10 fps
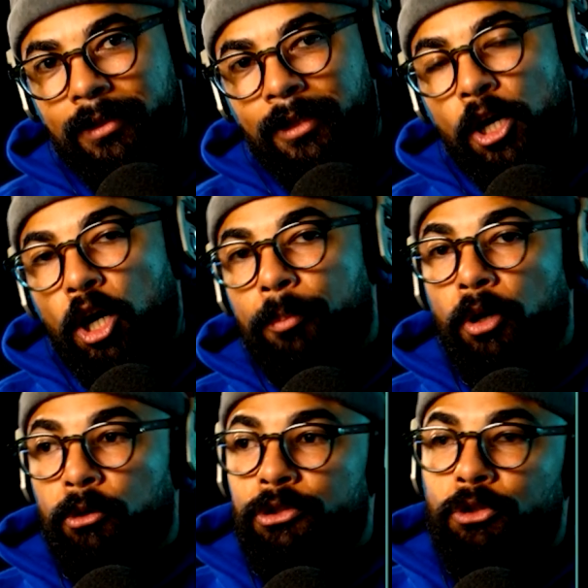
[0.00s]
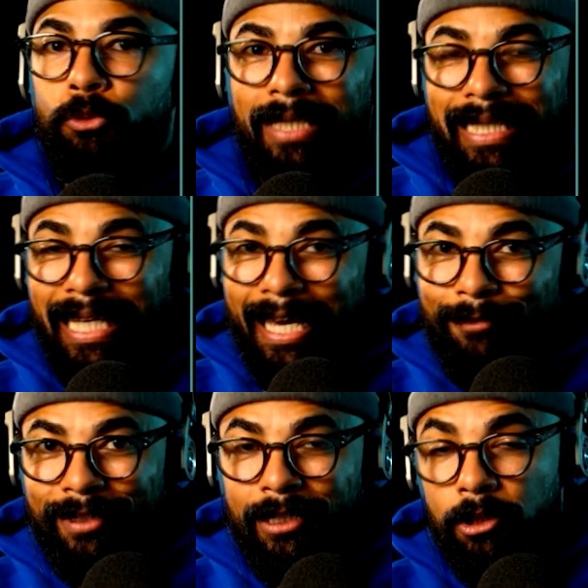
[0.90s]
opposed to the
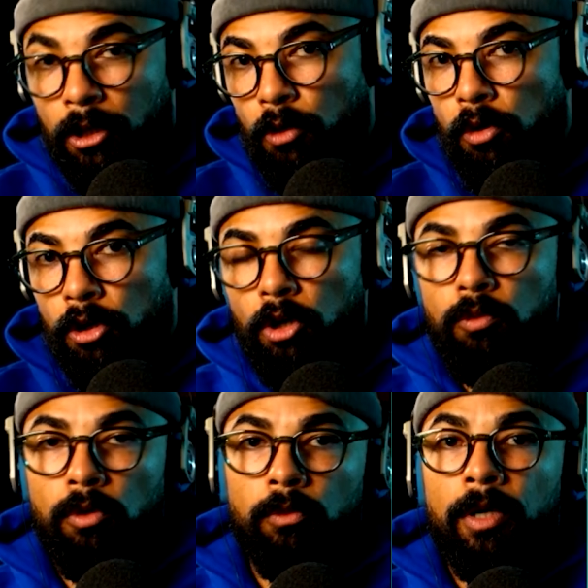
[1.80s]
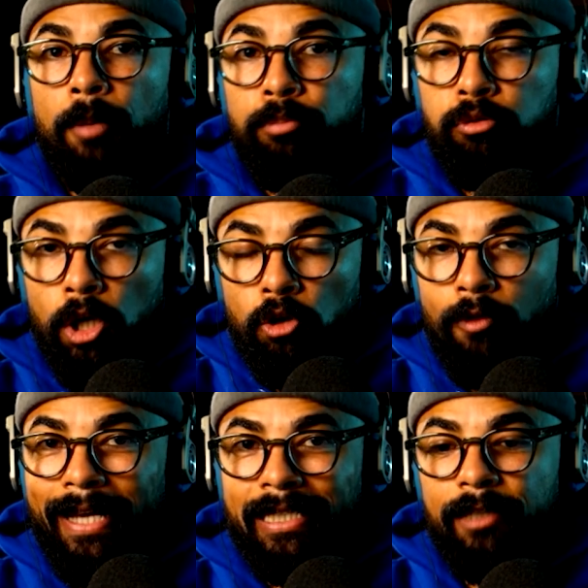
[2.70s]
leftist, quote-unquote,
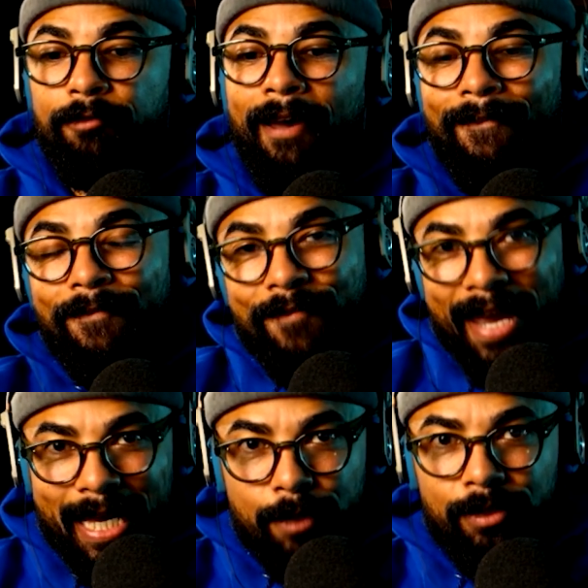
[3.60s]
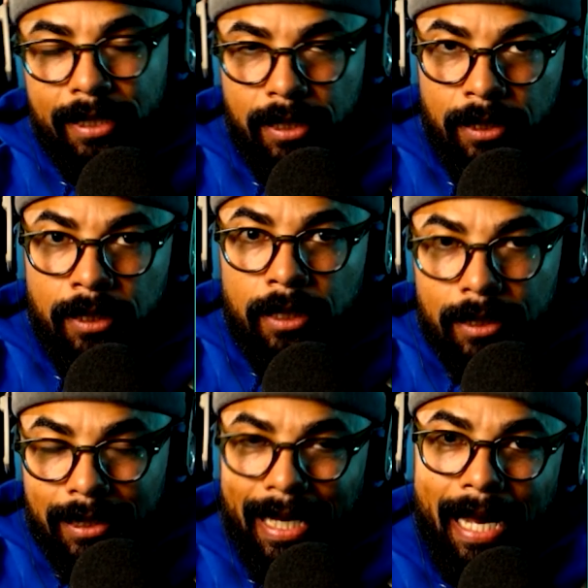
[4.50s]
progressive Fabian
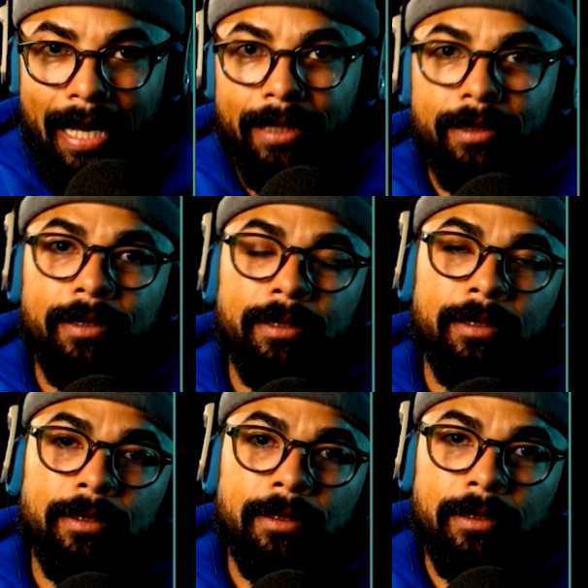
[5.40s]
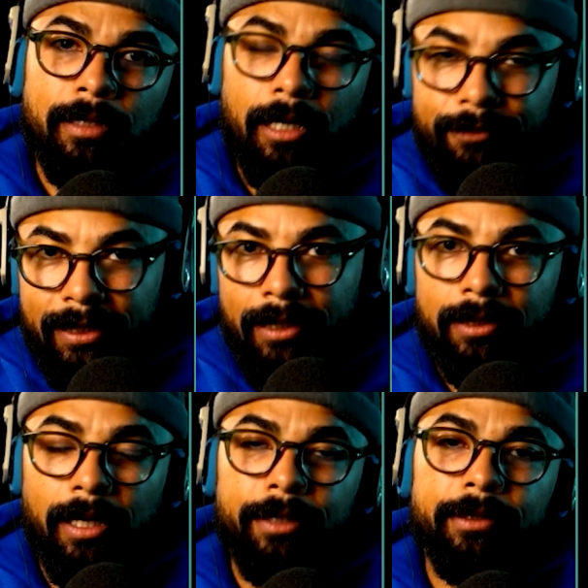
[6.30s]
side of
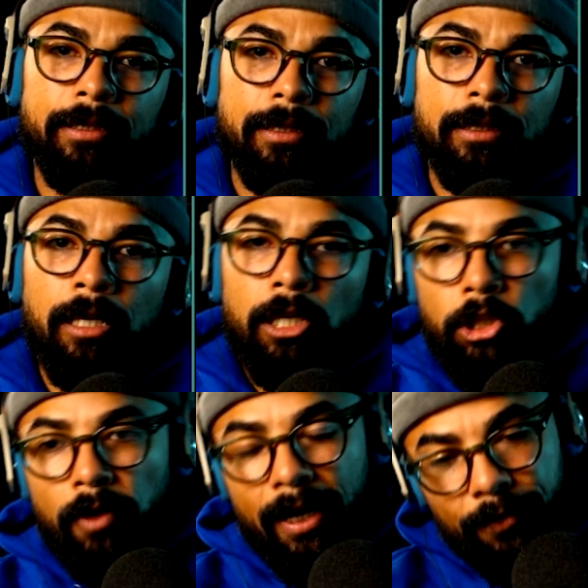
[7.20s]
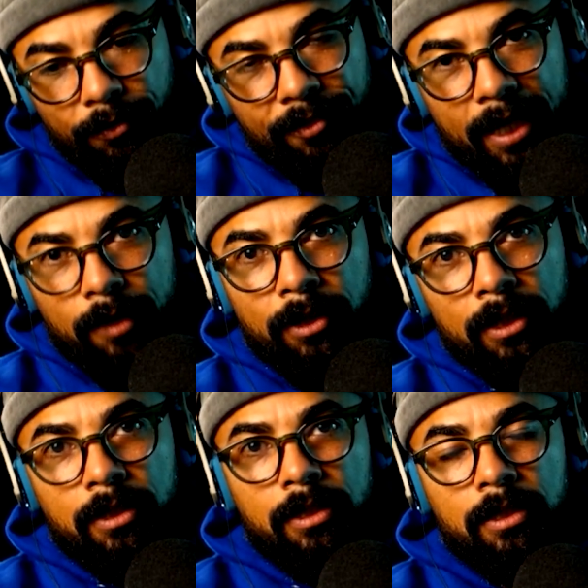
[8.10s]
technocracy. You have the
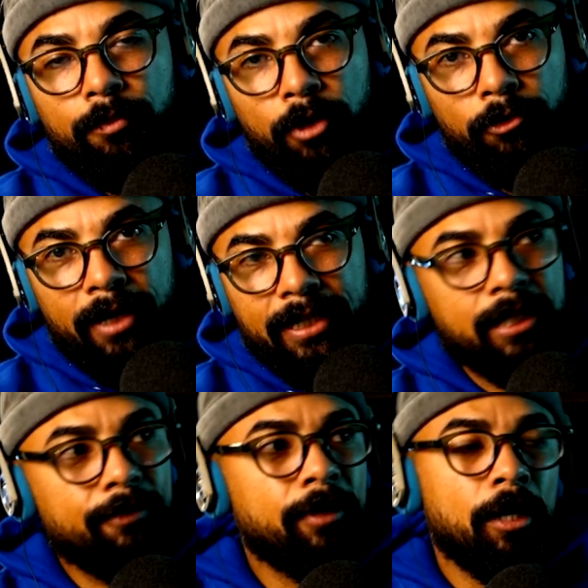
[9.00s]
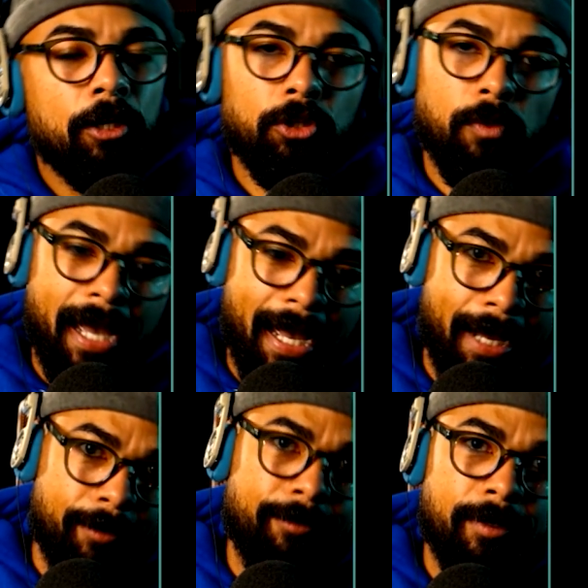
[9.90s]
Fabians, progressive. You
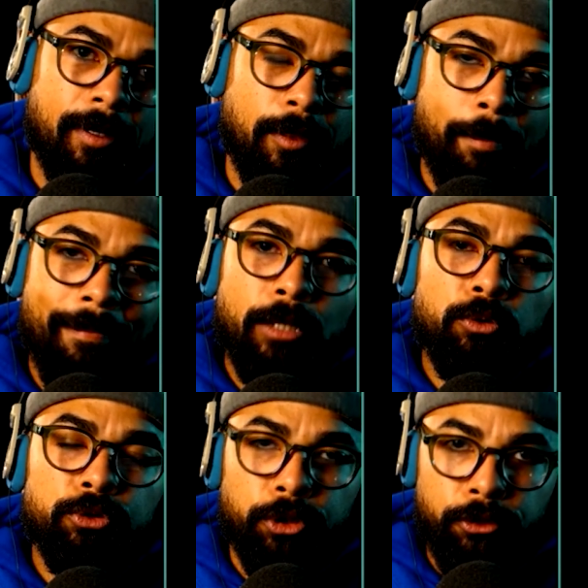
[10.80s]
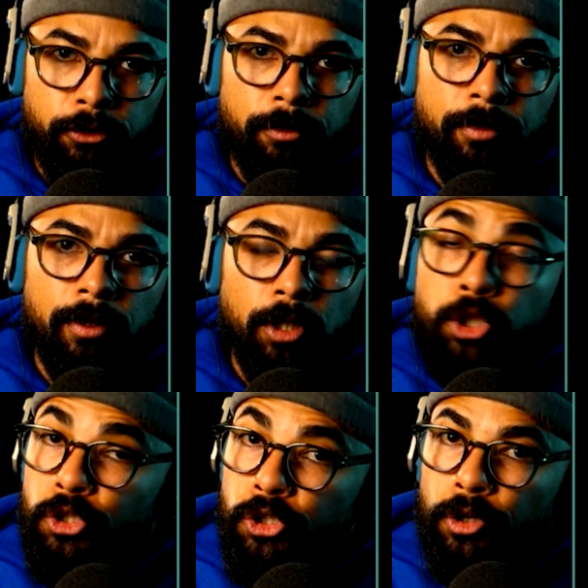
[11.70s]
have the Milner Group,
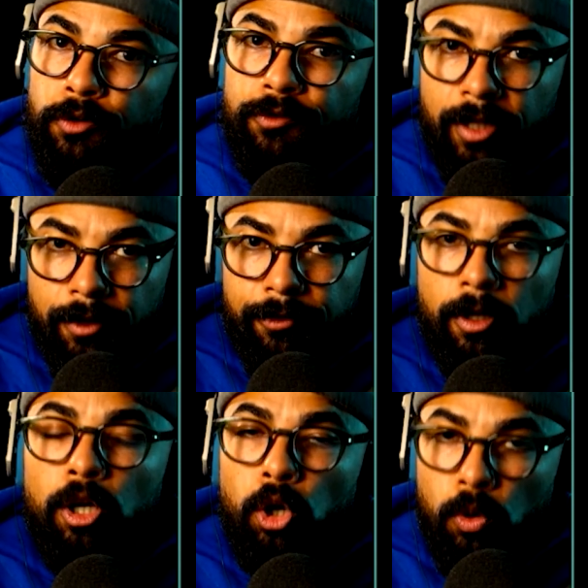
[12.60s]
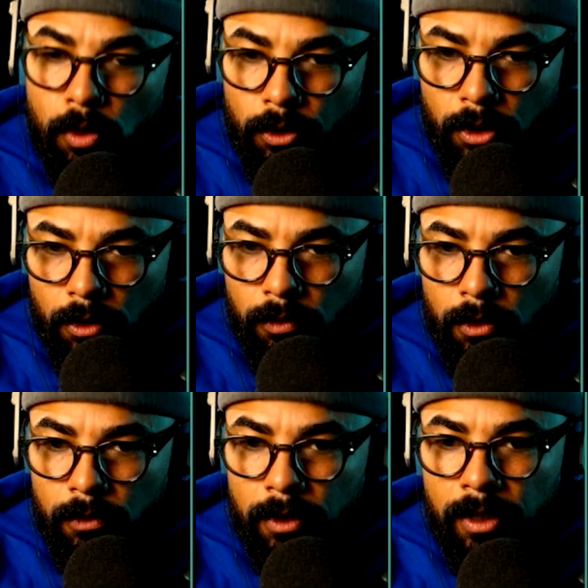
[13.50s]
conservative, quote unquote.